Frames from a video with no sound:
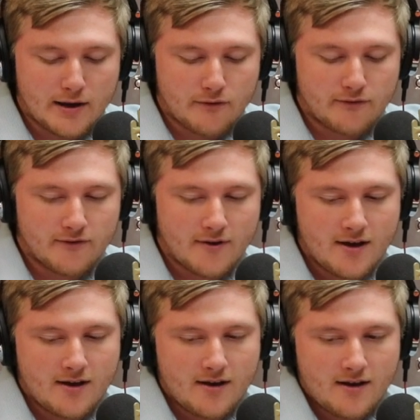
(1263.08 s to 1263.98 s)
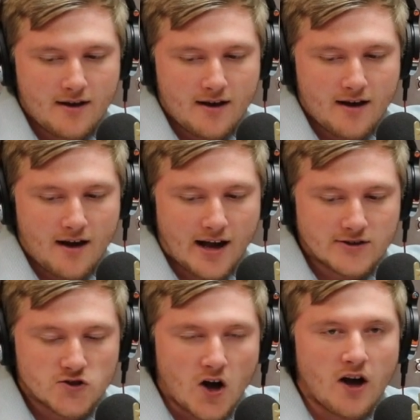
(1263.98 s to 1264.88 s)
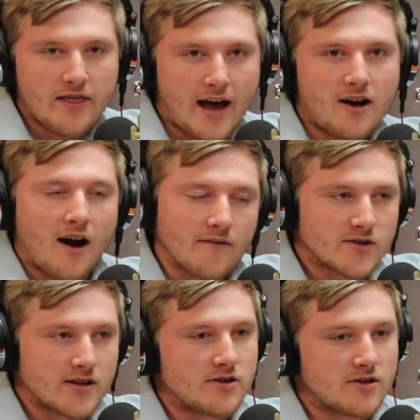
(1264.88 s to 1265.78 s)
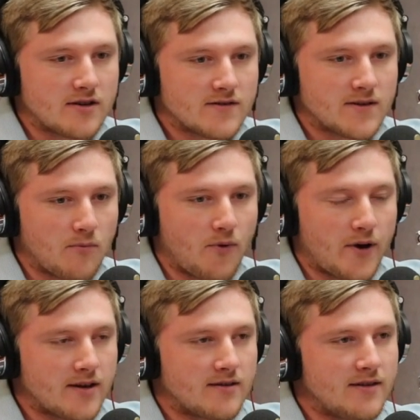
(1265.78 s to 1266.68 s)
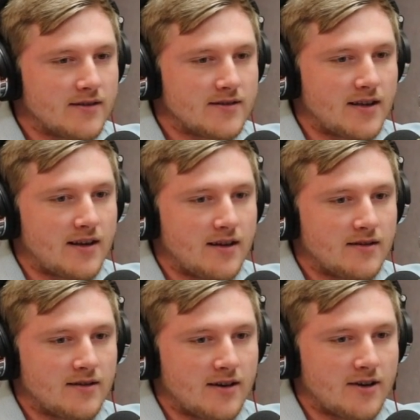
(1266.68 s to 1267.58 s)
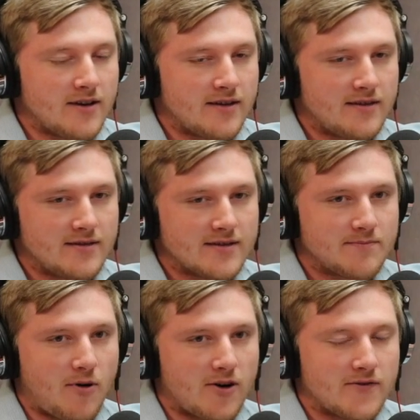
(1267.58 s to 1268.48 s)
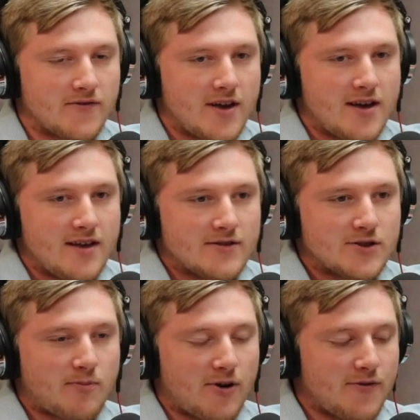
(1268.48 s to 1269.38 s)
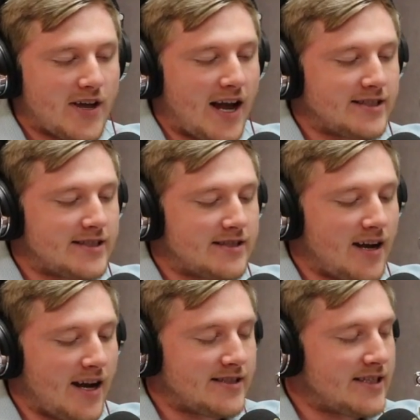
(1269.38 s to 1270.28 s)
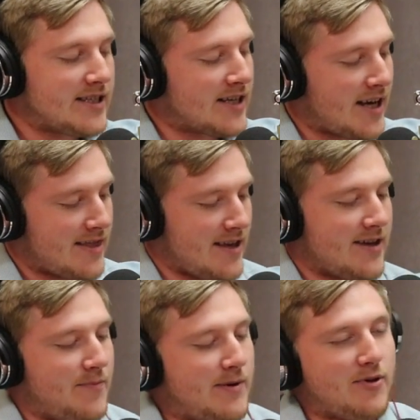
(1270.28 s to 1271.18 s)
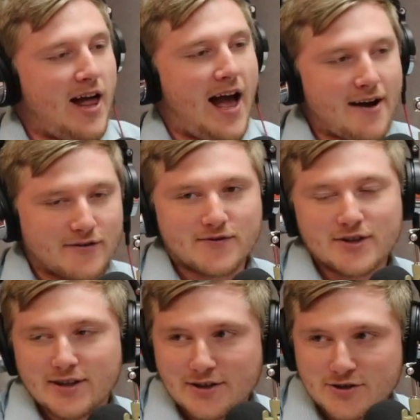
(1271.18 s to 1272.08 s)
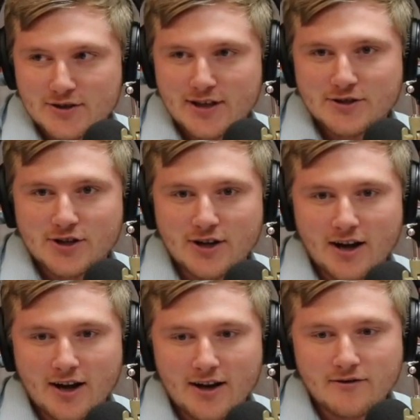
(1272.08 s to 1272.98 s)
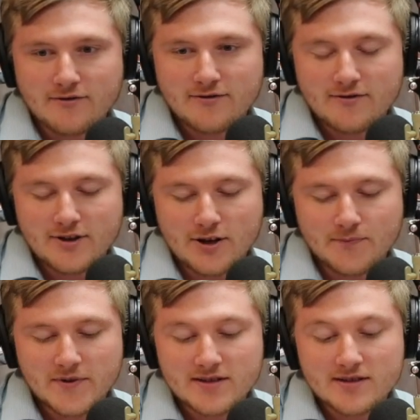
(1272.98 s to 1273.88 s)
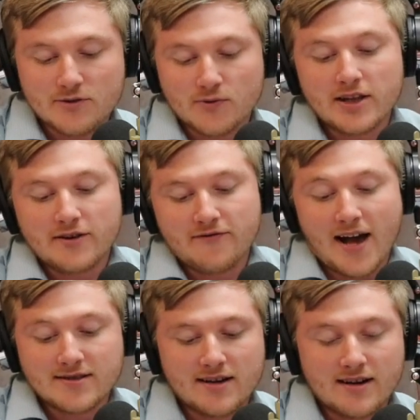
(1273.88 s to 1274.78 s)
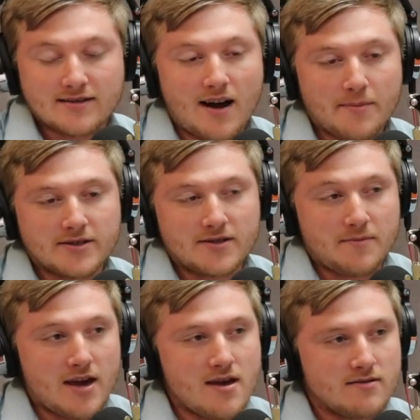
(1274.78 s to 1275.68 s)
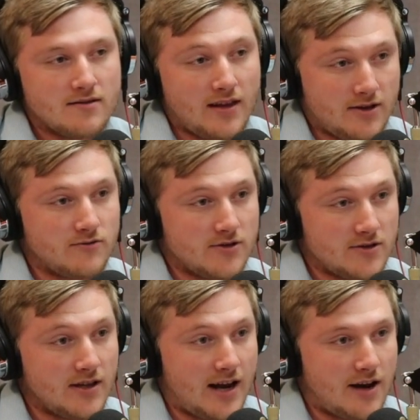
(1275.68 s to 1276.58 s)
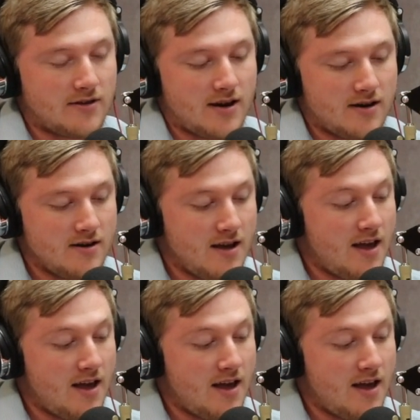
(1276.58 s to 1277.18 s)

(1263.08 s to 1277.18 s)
if I saw that conversation at some point in the Senate. This is part of the idea I think people have of the legislature of, this is a really fascinating topic to me, like you just laid out there.